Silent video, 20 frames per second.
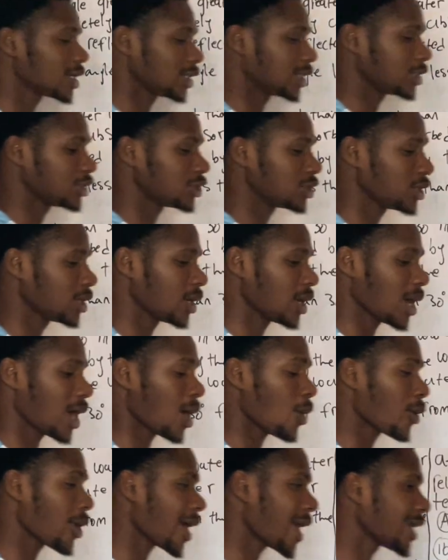energy,
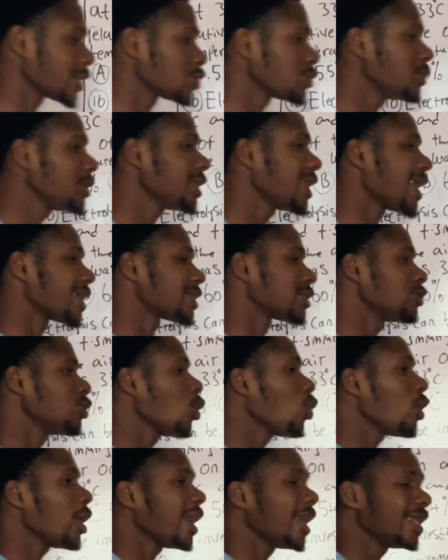and we're assuming that
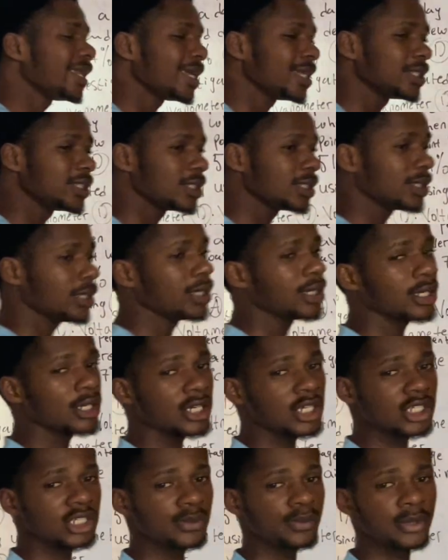no energy
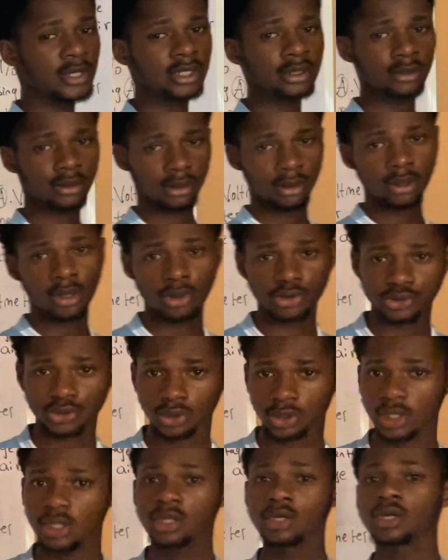is being lost. Okay,